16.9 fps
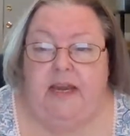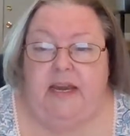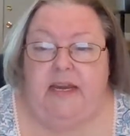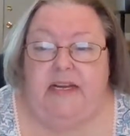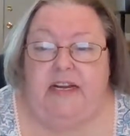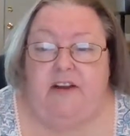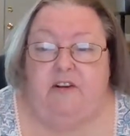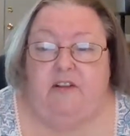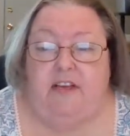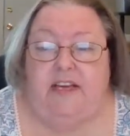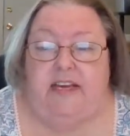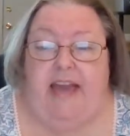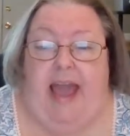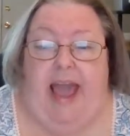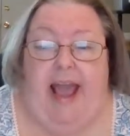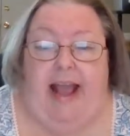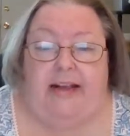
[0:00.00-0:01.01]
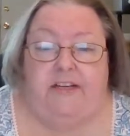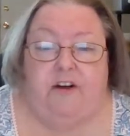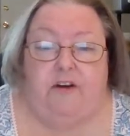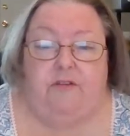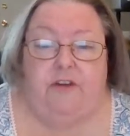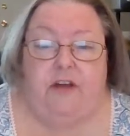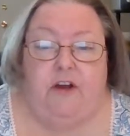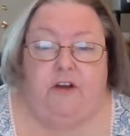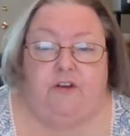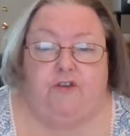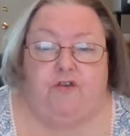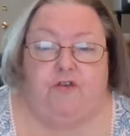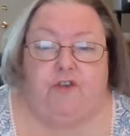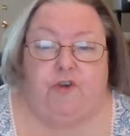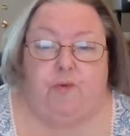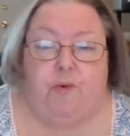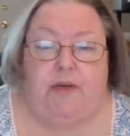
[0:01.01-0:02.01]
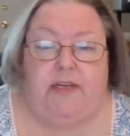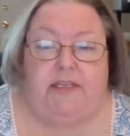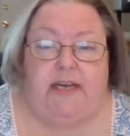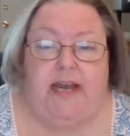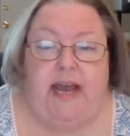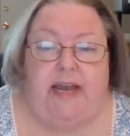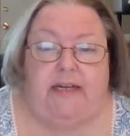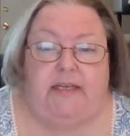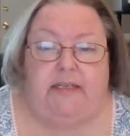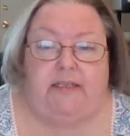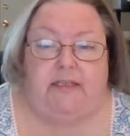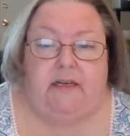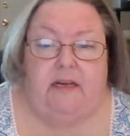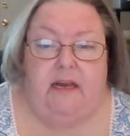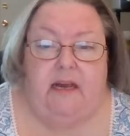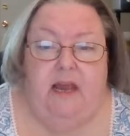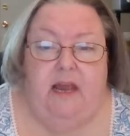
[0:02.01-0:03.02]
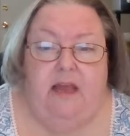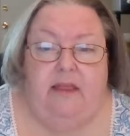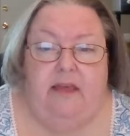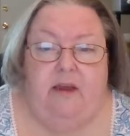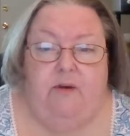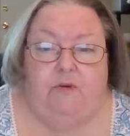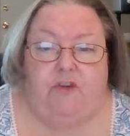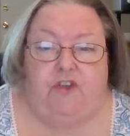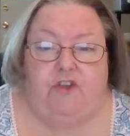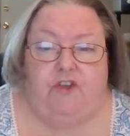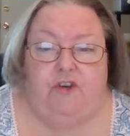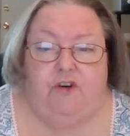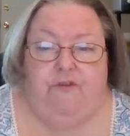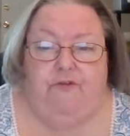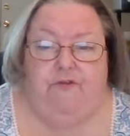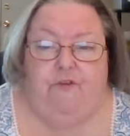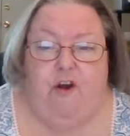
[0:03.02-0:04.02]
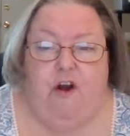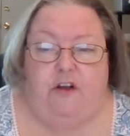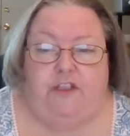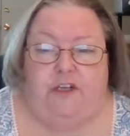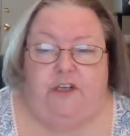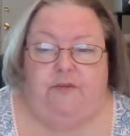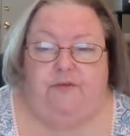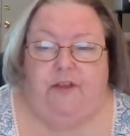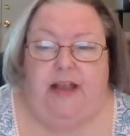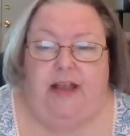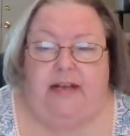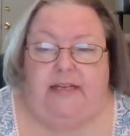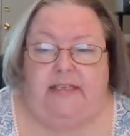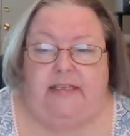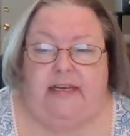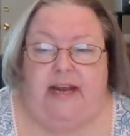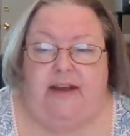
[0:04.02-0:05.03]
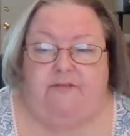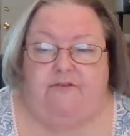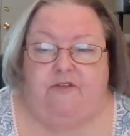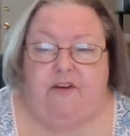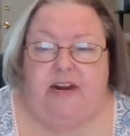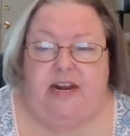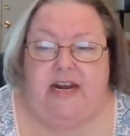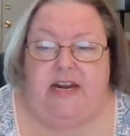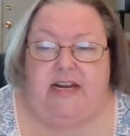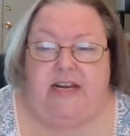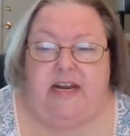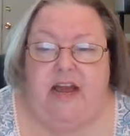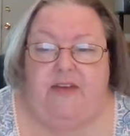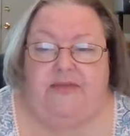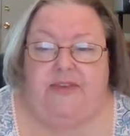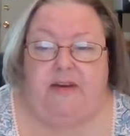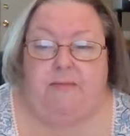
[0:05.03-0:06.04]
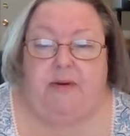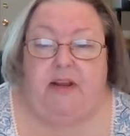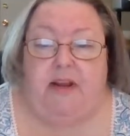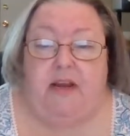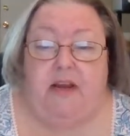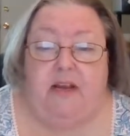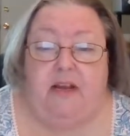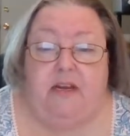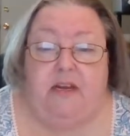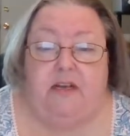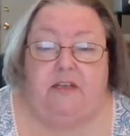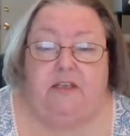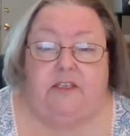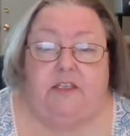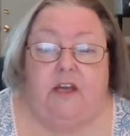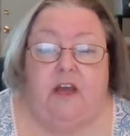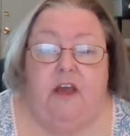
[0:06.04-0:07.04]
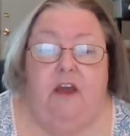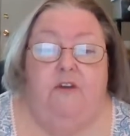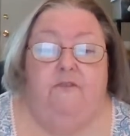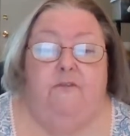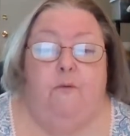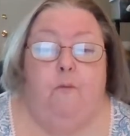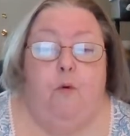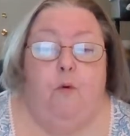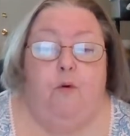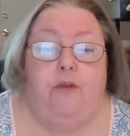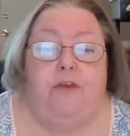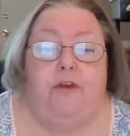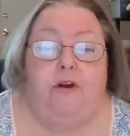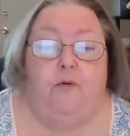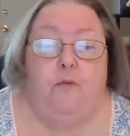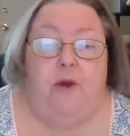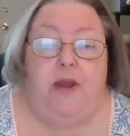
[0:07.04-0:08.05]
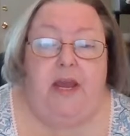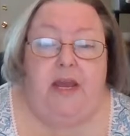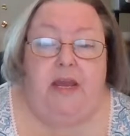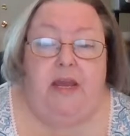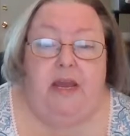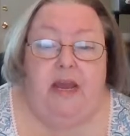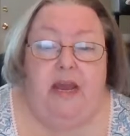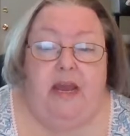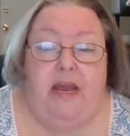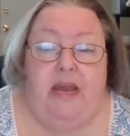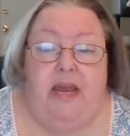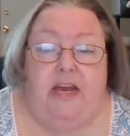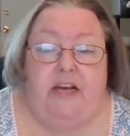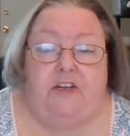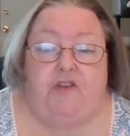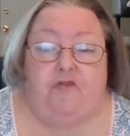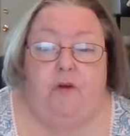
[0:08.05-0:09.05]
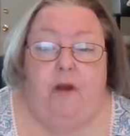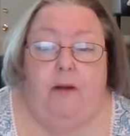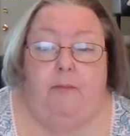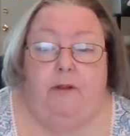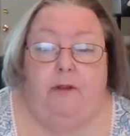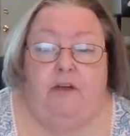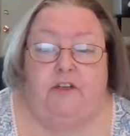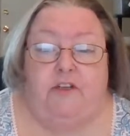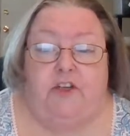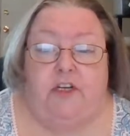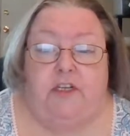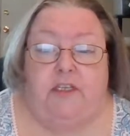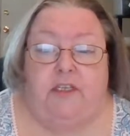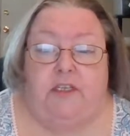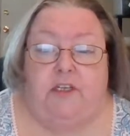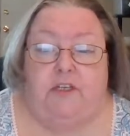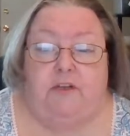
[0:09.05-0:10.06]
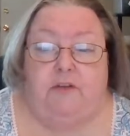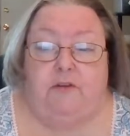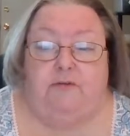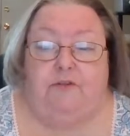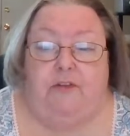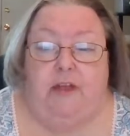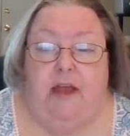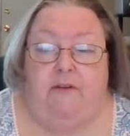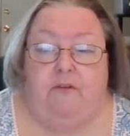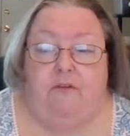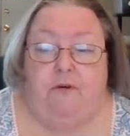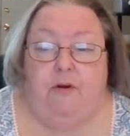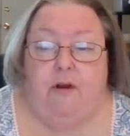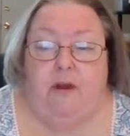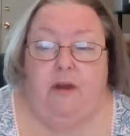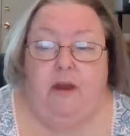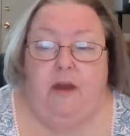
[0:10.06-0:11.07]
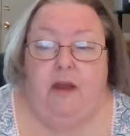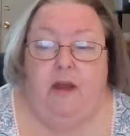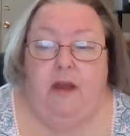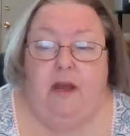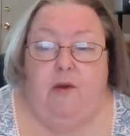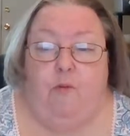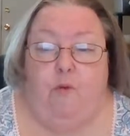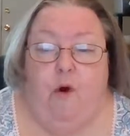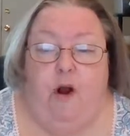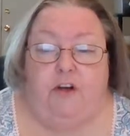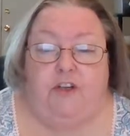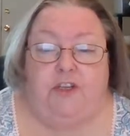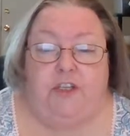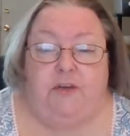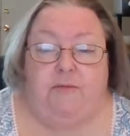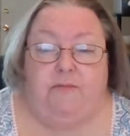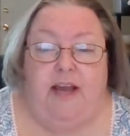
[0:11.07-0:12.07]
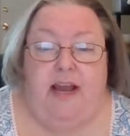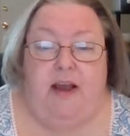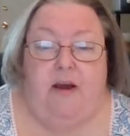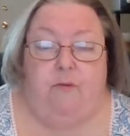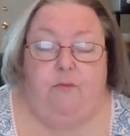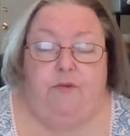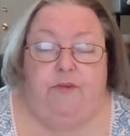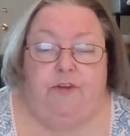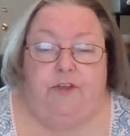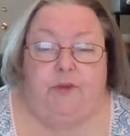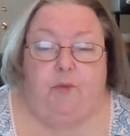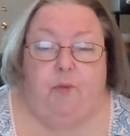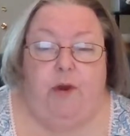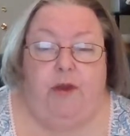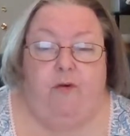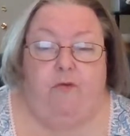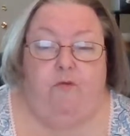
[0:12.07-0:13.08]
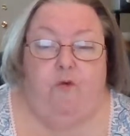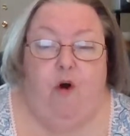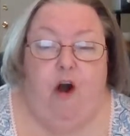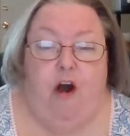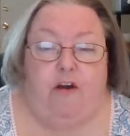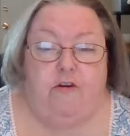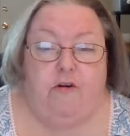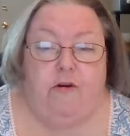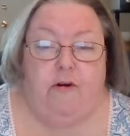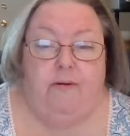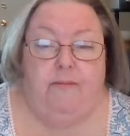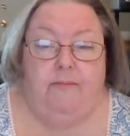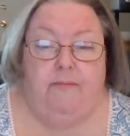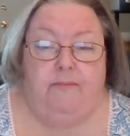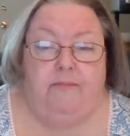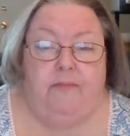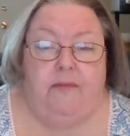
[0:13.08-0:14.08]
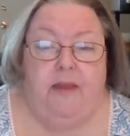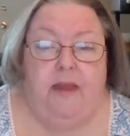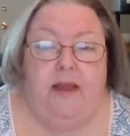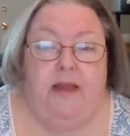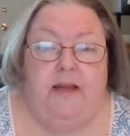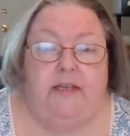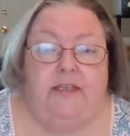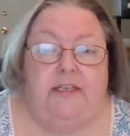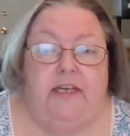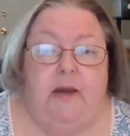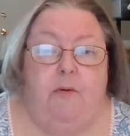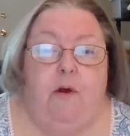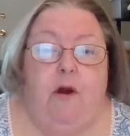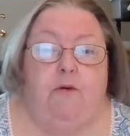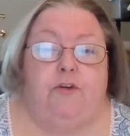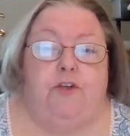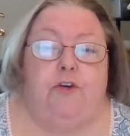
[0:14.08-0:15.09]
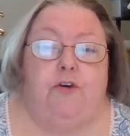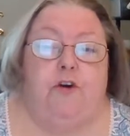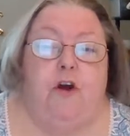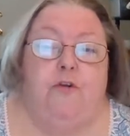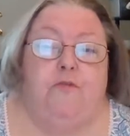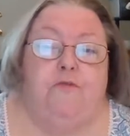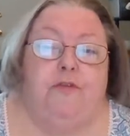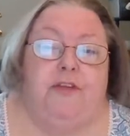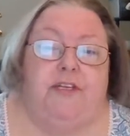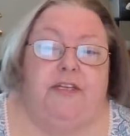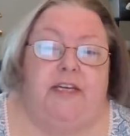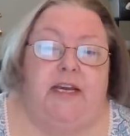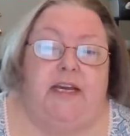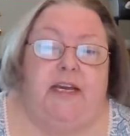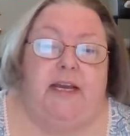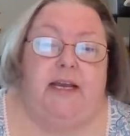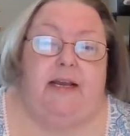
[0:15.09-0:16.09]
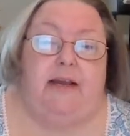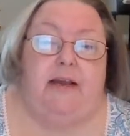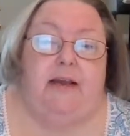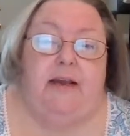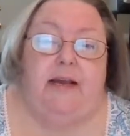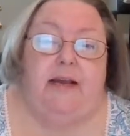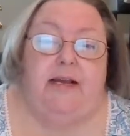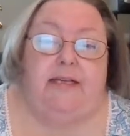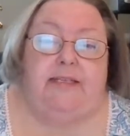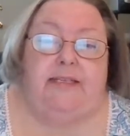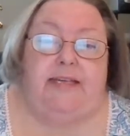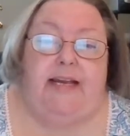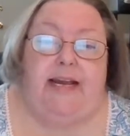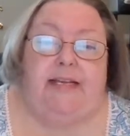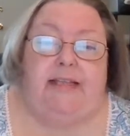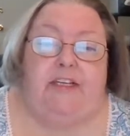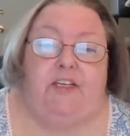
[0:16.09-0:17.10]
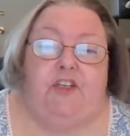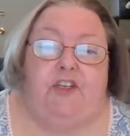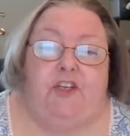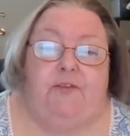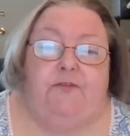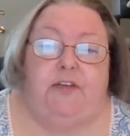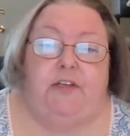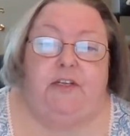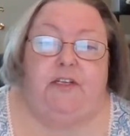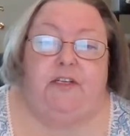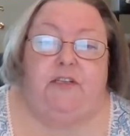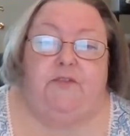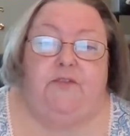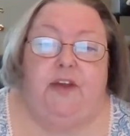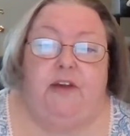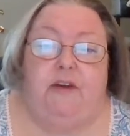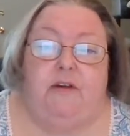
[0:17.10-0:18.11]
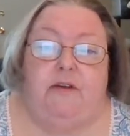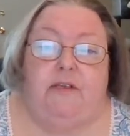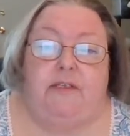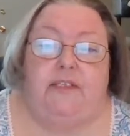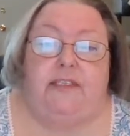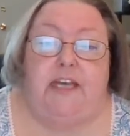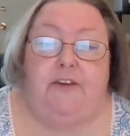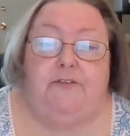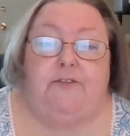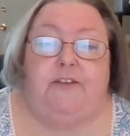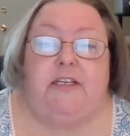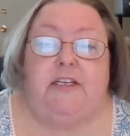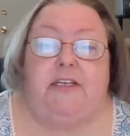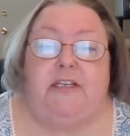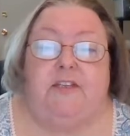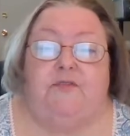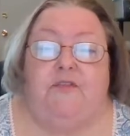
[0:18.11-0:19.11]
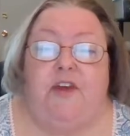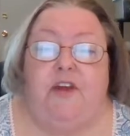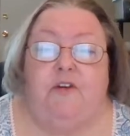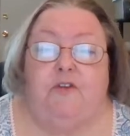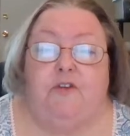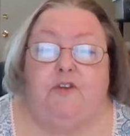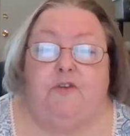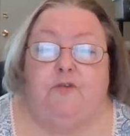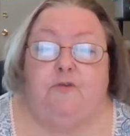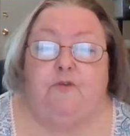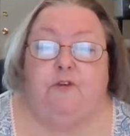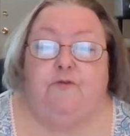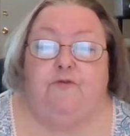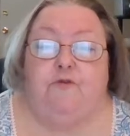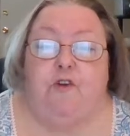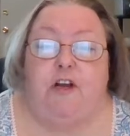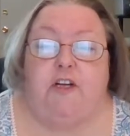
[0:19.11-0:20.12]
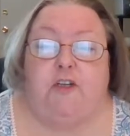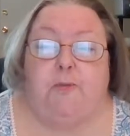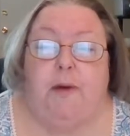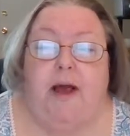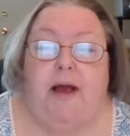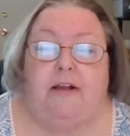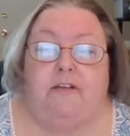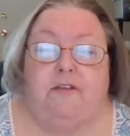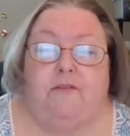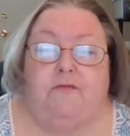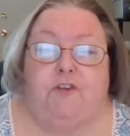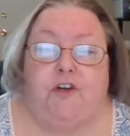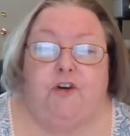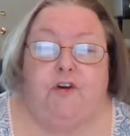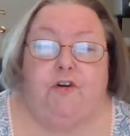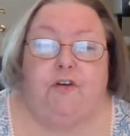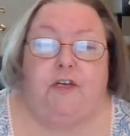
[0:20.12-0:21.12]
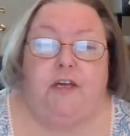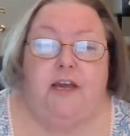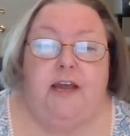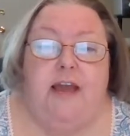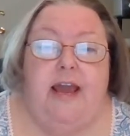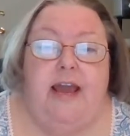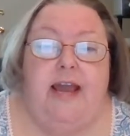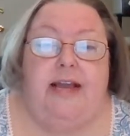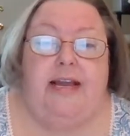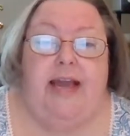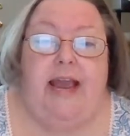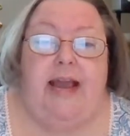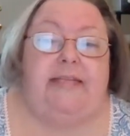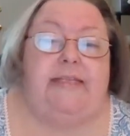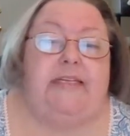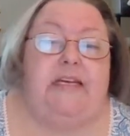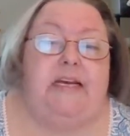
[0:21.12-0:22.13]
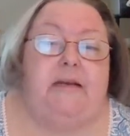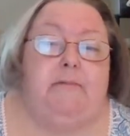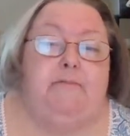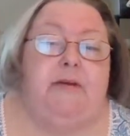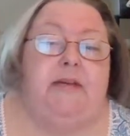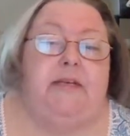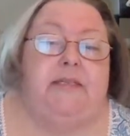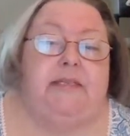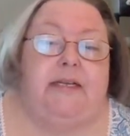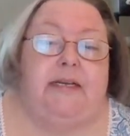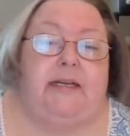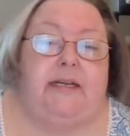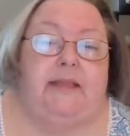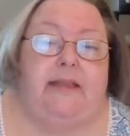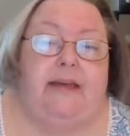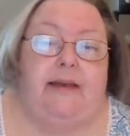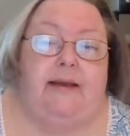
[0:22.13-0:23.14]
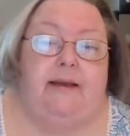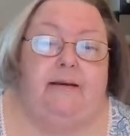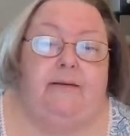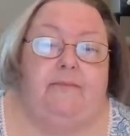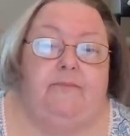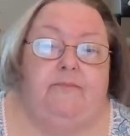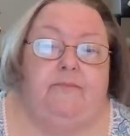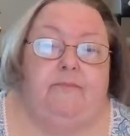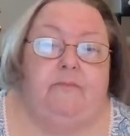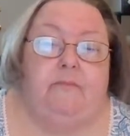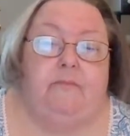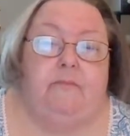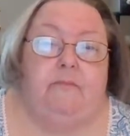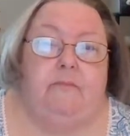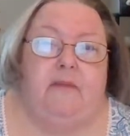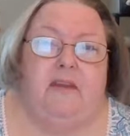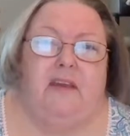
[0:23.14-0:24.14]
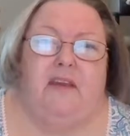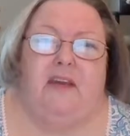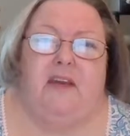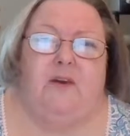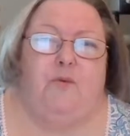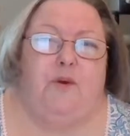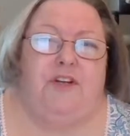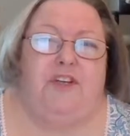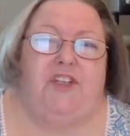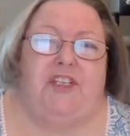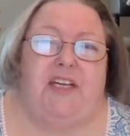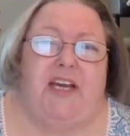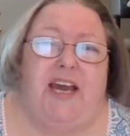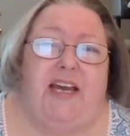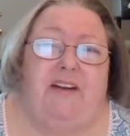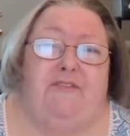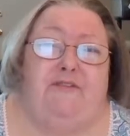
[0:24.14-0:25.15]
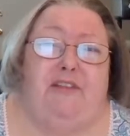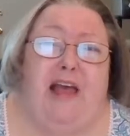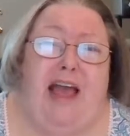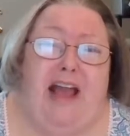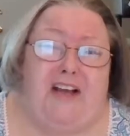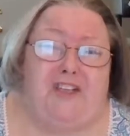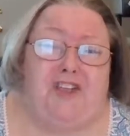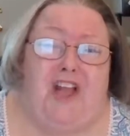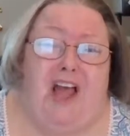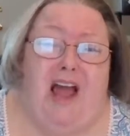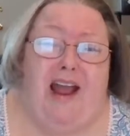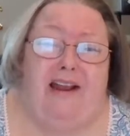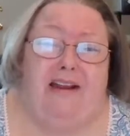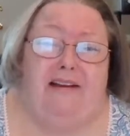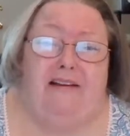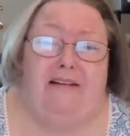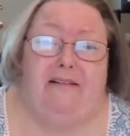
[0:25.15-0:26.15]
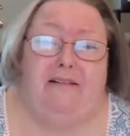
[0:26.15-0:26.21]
He nearly gagged on the ultra-sweet taste. They were sugar-frosted flakes, and after eating nothing but onions for more than a week, he had trouble adjusting to the flavor. He washed them down with a swig of water. Zero took over the digging. Stanley sifted his fingers through the fresh piles of dirt in case he had missed anything. He wished he had a flashlight.